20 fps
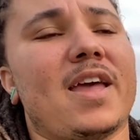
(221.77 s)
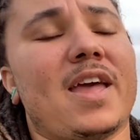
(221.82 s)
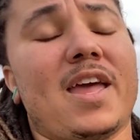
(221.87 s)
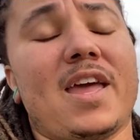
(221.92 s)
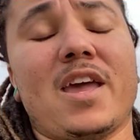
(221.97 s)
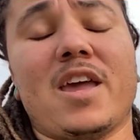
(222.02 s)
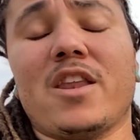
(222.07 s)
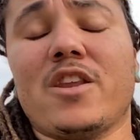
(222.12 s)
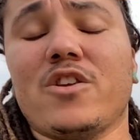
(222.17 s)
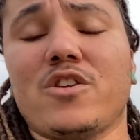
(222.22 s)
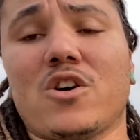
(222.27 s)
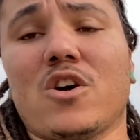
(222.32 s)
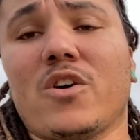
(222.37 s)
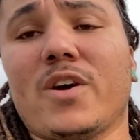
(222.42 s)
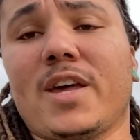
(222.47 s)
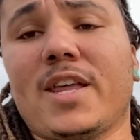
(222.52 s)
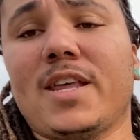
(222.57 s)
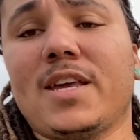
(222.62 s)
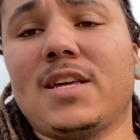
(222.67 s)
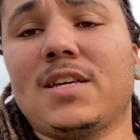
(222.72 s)
and you know
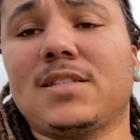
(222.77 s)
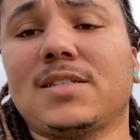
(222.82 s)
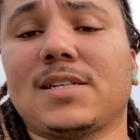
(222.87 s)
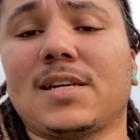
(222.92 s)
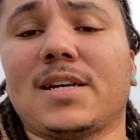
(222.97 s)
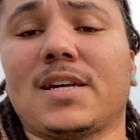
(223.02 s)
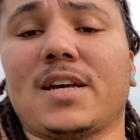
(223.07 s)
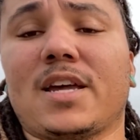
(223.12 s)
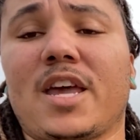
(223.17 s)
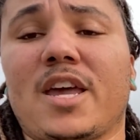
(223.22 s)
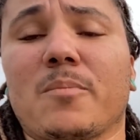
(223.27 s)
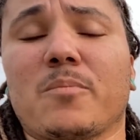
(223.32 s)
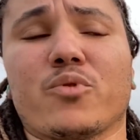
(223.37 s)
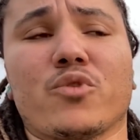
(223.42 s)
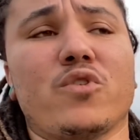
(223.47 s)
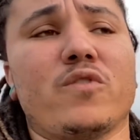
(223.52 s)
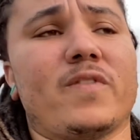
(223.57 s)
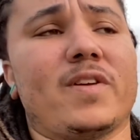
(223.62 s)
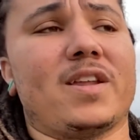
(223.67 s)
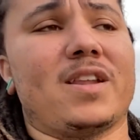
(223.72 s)
it is uh,
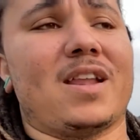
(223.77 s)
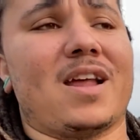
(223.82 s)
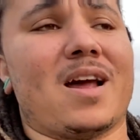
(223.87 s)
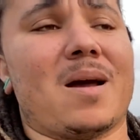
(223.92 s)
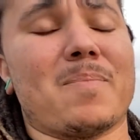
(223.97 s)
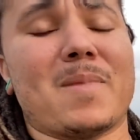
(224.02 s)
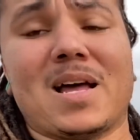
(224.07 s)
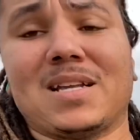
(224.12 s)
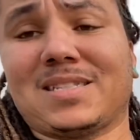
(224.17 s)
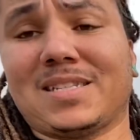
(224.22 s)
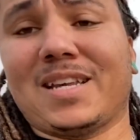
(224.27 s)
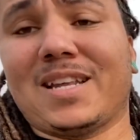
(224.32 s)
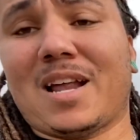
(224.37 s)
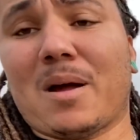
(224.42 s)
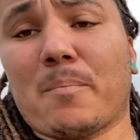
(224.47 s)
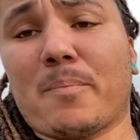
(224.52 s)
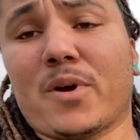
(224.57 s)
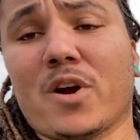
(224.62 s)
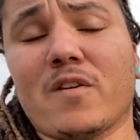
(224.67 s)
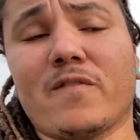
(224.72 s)
improving i'm not saying
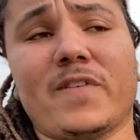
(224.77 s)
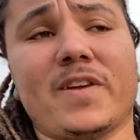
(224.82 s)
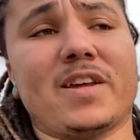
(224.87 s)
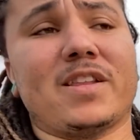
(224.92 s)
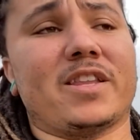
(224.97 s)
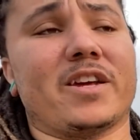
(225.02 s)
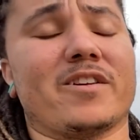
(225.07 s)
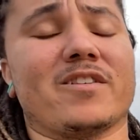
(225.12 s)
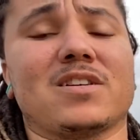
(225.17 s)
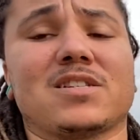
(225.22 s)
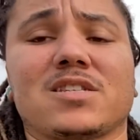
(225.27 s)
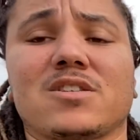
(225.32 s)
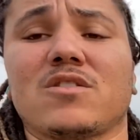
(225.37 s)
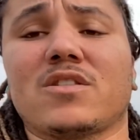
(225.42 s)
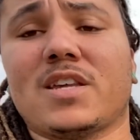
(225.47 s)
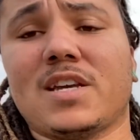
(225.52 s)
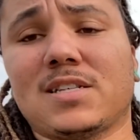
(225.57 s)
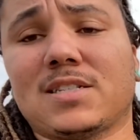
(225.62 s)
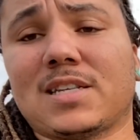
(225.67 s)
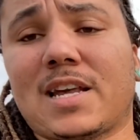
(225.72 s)
i'm perfect there is still
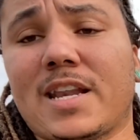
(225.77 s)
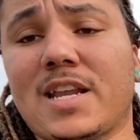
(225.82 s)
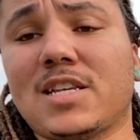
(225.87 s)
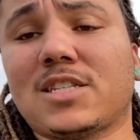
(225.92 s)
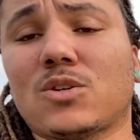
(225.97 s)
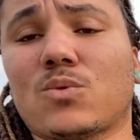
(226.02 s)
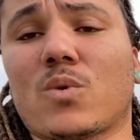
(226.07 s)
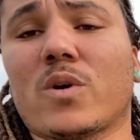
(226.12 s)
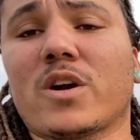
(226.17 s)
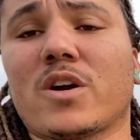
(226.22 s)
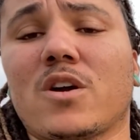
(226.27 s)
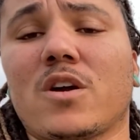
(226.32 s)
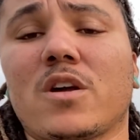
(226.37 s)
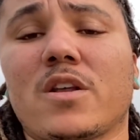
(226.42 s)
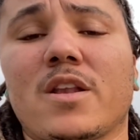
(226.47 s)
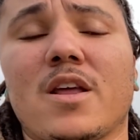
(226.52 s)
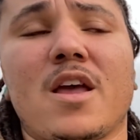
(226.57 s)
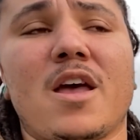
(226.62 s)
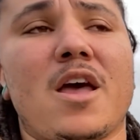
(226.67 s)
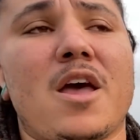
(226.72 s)
things that i need to work
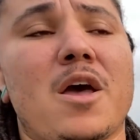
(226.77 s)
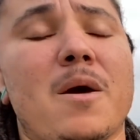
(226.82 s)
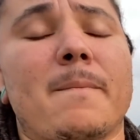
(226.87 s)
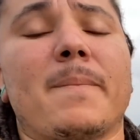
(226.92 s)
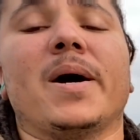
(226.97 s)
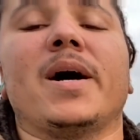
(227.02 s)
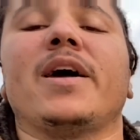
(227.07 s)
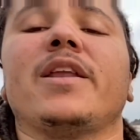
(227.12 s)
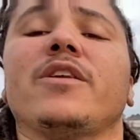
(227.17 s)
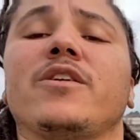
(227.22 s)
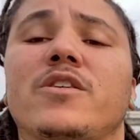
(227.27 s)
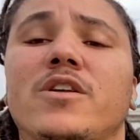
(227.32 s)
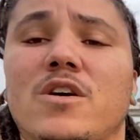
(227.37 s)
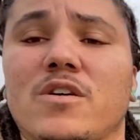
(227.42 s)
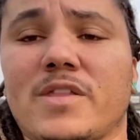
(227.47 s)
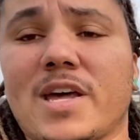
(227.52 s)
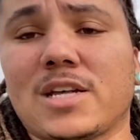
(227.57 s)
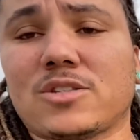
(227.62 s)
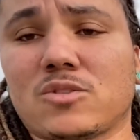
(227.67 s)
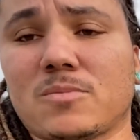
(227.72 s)
on but you know
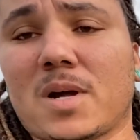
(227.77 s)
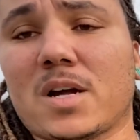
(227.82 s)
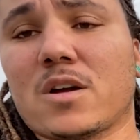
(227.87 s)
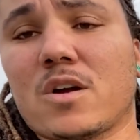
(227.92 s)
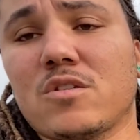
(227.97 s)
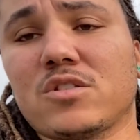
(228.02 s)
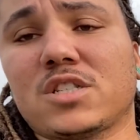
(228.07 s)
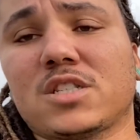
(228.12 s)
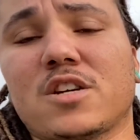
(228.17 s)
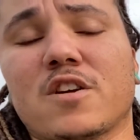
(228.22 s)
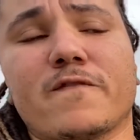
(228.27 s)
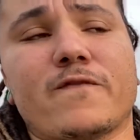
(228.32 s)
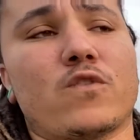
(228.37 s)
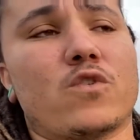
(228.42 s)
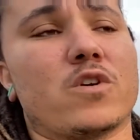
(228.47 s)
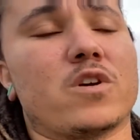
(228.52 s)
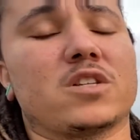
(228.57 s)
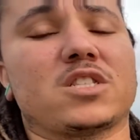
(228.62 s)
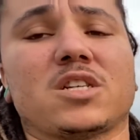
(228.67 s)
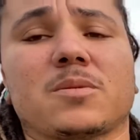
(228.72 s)
that's what my coach is there
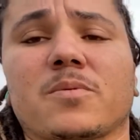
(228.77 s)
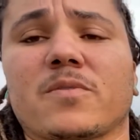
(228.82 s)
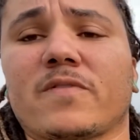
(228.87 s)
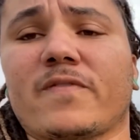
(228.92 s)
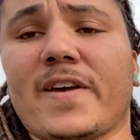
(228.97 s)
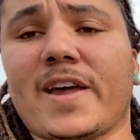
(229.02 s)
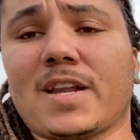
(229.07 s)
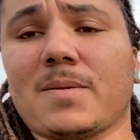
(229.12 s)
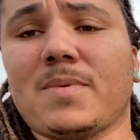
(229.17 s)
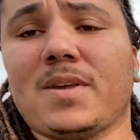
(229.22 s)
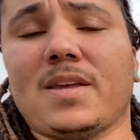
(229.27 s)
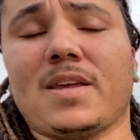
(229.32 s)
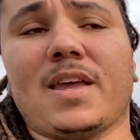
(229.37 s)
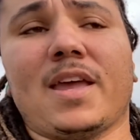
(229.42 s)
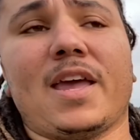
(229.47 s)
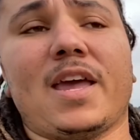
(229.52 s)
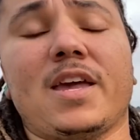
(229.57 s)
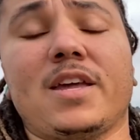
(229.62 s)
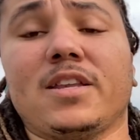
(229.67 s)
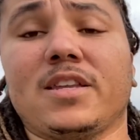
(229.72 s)
for to perfect me
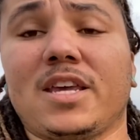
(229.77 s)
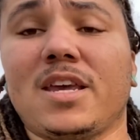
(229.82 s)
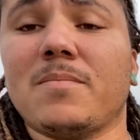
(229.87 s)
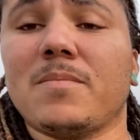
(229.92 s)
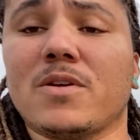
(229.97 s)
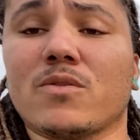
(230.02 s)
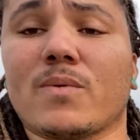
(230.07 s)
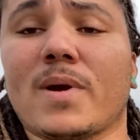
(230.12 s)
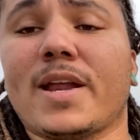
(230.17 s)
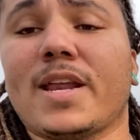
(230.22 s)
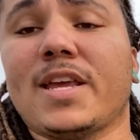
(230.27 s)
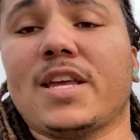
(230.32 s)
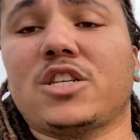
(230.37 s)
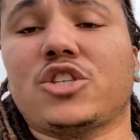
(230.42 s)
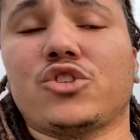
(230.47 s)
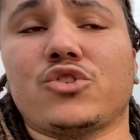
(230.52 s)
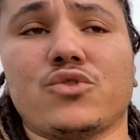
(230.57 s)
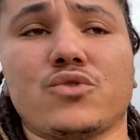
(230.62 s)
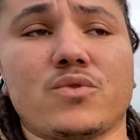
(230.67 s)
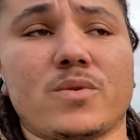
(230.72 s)
and get me ready
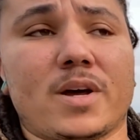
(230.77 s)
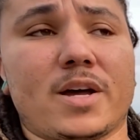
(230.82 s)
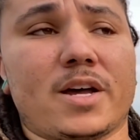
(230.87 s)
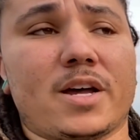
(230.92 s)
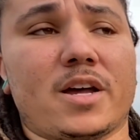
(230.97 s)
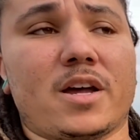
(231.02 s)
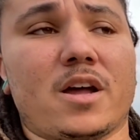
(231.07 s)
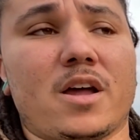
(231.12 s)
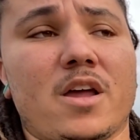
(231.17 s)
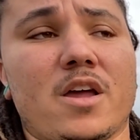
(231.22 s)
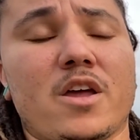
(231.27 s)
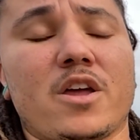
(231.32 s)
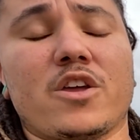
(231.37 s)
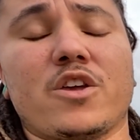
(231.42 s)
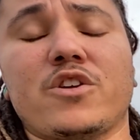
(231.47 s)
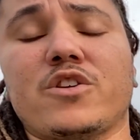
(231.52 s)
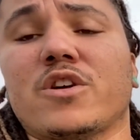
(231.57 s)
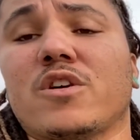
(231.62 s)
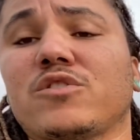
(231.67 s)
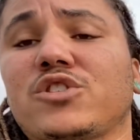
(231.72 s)
to uh,
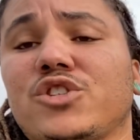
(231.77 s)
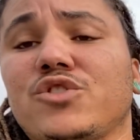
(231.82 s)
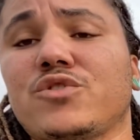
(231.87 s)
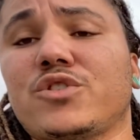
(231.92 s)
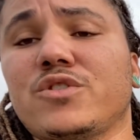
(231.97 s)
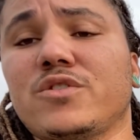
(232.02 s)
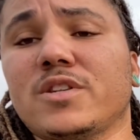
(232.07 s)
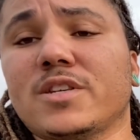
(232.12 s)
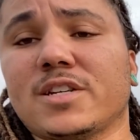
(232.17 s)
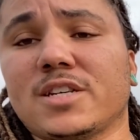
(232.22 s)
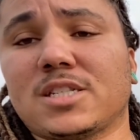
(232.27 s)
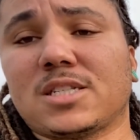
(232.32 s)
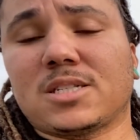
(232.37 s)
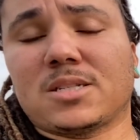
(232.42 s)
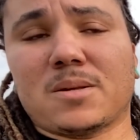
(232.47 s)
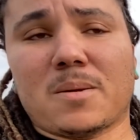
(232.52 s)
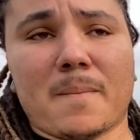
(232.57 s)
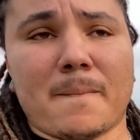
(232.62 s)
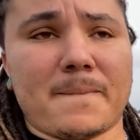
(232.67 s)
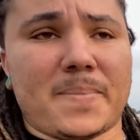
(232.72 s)
you know to do
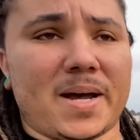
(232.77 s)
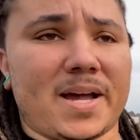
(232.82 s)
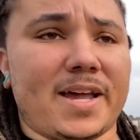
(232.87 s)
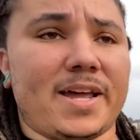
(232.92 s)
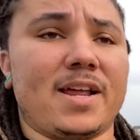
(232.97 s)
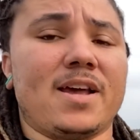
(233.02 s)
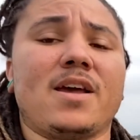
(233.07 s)
this but